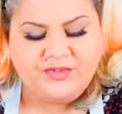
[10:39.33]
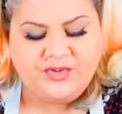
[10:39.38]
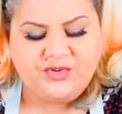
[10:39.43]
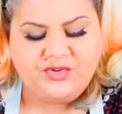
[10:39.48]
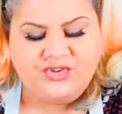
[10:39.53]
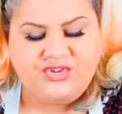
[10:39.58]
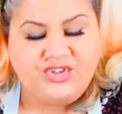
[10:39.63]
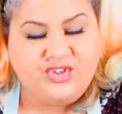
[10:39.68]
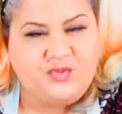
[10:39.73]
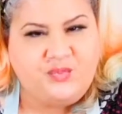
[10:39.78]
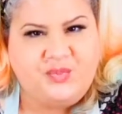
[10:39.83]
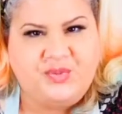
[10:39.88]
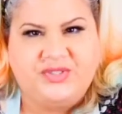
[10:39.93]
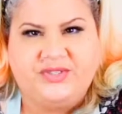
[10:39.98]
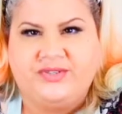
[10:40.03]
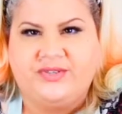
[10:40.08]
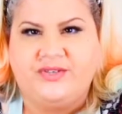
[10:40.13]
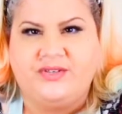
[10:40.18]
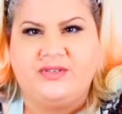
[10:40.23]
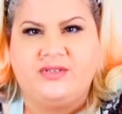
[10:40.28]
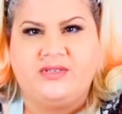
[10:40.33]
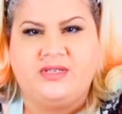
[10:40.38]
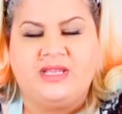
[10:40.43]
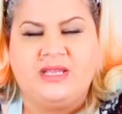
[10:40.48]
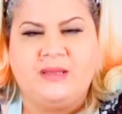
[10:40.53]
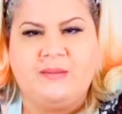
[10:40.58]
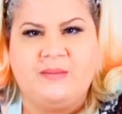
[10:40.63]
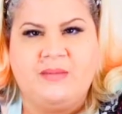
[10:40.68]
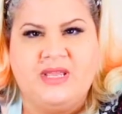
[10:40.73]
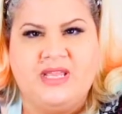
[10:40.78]
Just because
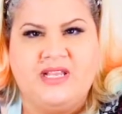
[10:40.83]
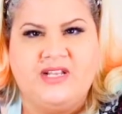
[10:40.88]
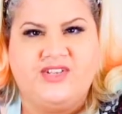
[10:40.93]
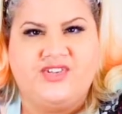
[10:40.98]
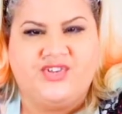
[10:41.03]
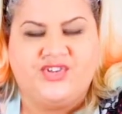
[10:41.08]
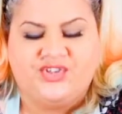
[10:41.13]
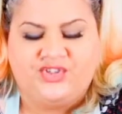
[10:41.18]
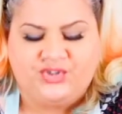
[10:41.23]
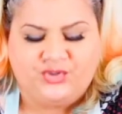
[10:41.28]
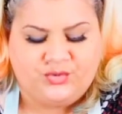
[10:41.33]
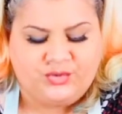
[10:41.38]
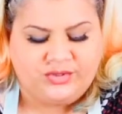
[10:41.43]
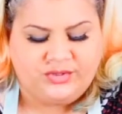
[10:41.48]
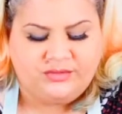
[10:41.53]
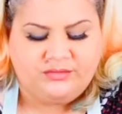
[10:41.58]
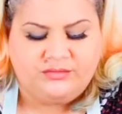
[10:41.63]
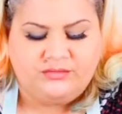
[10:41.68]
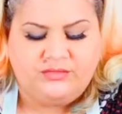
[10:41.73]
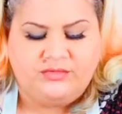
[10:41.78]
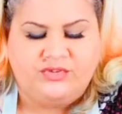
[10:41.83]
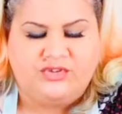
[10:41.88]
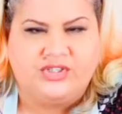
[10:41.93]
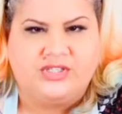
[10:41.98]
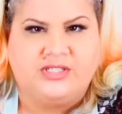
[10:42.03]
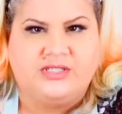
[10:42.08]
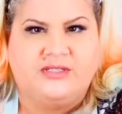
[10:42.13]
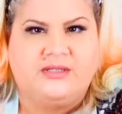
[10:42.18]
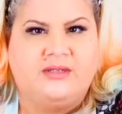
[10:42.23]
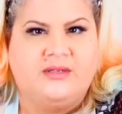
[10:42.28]
it means that you can
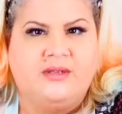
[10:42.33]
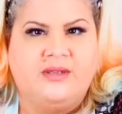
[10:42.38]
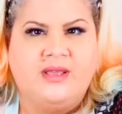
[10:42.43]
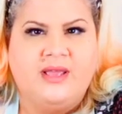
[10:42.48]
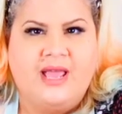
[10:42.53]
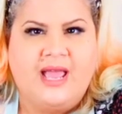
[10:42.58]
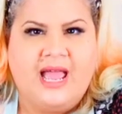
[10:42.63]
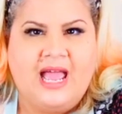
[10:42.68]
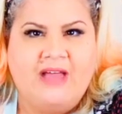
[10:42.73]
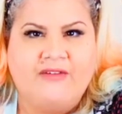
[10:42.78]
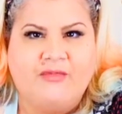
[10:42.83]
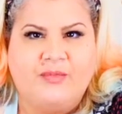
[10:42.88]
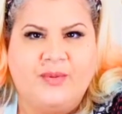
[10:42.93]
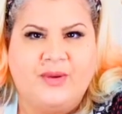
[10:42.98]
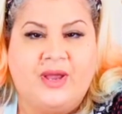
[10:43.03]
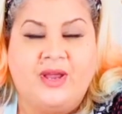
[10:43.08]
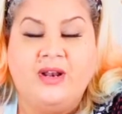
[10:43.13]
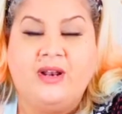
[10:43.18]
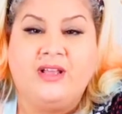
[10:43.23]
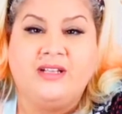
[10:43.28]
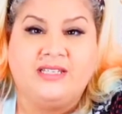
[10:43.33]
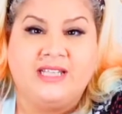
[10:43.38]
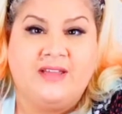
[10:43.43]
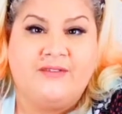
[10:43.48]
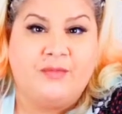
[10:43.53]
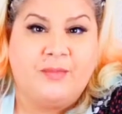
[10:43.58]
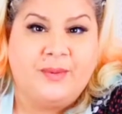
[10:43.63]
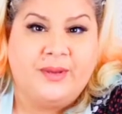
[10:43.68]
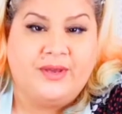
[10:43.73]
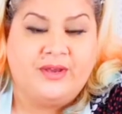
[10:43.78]
just have I like to
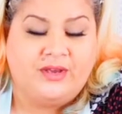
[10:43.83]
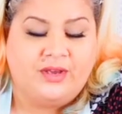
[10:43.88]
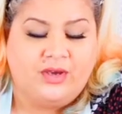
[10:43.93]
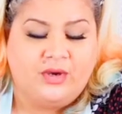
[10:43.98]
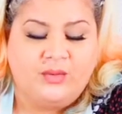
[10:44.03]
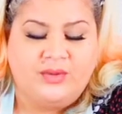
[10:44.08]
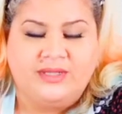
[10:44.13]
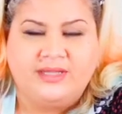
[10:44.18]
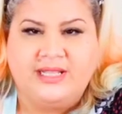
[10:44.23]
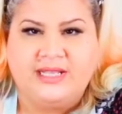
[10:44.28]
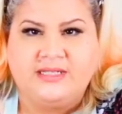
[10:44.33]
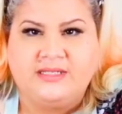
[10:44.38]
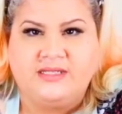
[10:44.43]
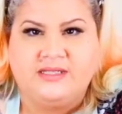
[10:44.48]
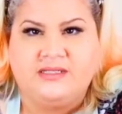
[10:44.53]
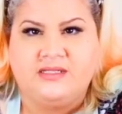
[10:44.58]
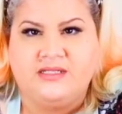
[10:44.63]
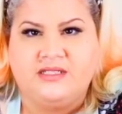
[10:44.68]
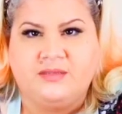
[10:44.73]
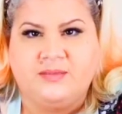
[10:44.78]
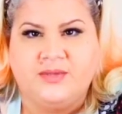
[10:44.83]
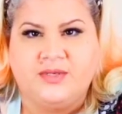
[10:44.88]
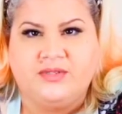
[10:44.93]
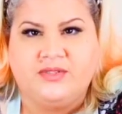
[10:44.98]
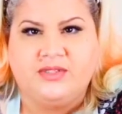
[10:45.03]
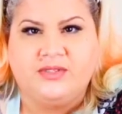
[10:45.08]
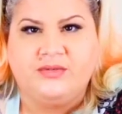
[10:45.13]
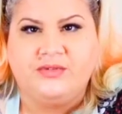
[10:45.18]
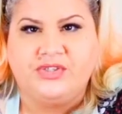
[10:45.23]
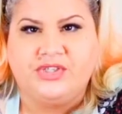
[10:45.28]
have a burger with lettuce and
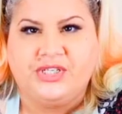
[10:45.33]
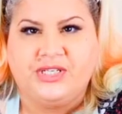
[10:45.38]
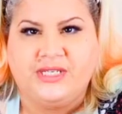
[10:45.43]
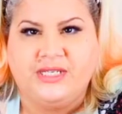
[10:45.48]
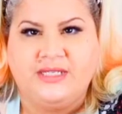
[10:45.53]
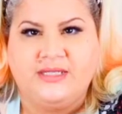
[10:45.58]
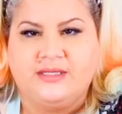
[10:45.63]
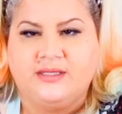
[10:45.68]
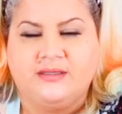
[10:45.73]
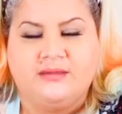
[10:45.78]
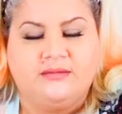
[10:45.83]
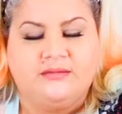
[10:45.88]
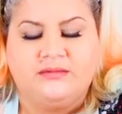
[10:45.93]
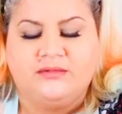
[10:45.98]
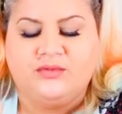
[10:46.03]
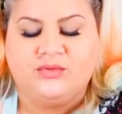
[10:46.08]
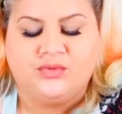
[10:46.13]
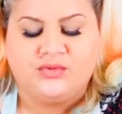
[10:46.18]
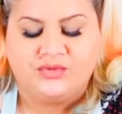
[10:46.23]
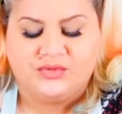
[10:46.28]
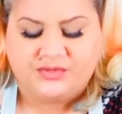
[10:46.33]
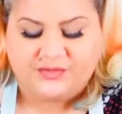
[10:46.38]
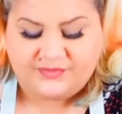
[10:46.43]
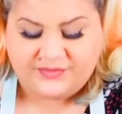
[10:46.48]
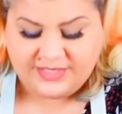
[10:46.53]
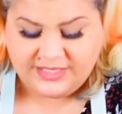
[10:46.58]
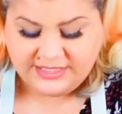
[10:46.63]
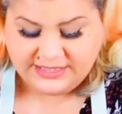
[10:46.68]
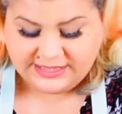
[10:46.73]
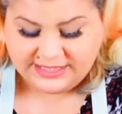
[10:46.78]
tomato and cheese and all sorts of
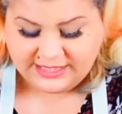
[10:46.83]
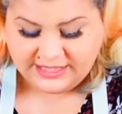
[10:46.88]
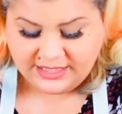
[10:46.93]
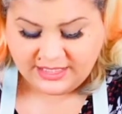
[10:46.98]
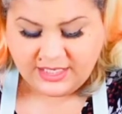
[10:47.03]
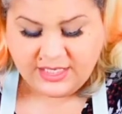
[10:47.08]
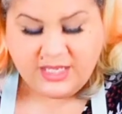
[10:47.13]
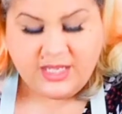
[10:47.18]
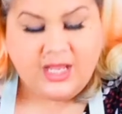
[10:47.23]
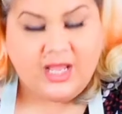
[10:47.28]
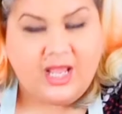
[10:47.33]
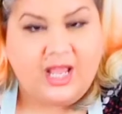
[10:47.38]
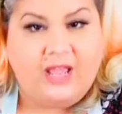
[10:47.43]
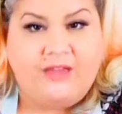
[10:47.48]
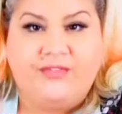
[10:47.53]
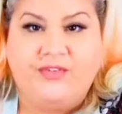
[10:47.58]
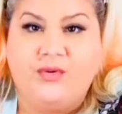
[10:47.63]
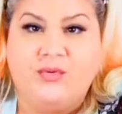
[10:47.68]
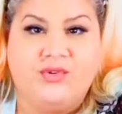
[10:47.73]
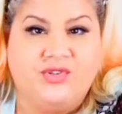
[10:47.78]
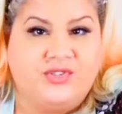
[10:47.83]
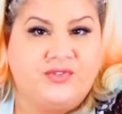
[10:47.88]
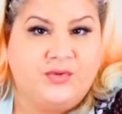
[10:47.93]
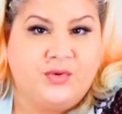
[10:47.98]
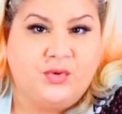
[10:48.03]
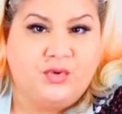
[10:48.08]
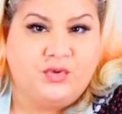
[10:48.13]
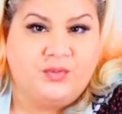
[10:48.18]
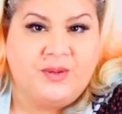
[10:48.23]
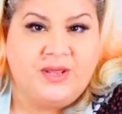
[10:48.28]
things in. If you want to have a
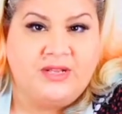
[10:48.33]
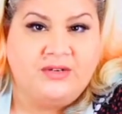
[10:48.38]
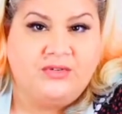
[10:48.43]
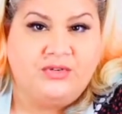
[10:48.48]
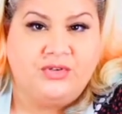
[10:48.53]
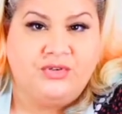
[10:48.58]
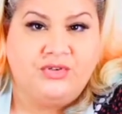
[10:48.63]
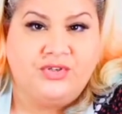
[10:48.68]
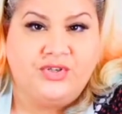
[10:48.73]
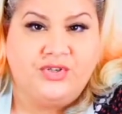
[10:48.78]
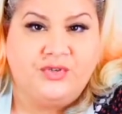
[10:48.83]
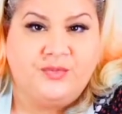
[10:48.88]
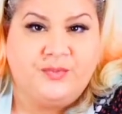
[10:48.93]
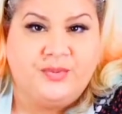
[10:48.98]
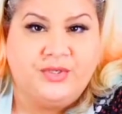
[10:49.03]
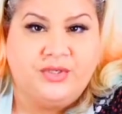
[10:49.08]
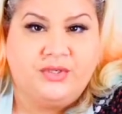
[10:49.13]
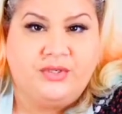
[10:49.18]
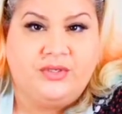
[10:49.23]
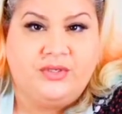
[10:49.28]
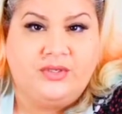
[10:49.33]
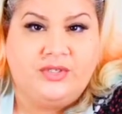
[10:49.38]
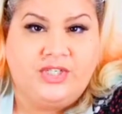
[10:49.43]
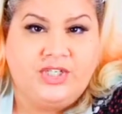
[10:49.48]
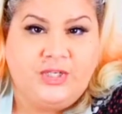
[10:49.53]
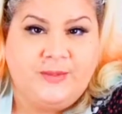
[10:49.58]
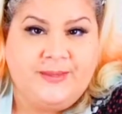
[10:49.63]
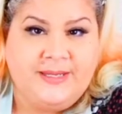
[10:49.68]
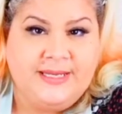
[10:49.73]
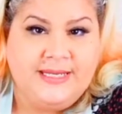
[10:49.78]
1/4 pounder, all you've got to do is put
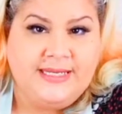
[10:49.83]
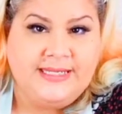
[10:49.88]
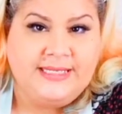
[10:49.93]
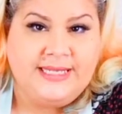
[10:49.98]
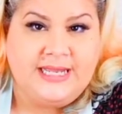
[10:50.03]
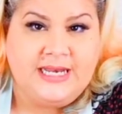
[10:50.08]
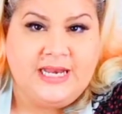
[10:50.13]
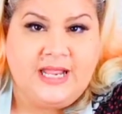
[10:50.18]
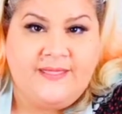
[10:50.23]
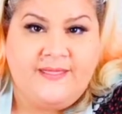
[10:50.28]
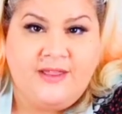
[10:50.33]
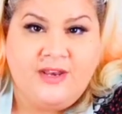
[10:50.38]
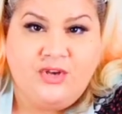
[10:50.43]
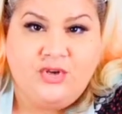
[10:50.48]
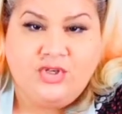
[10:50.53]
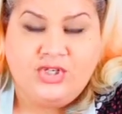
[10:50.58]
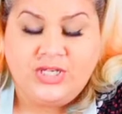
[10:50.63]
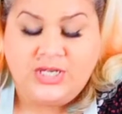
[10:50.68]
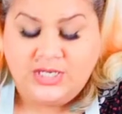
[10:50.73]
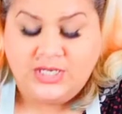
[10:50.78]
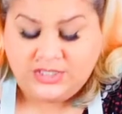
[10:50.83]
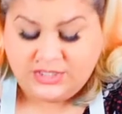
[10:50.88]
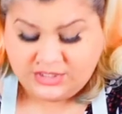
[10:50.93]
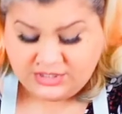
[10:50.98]
2 burgers in and then you're done.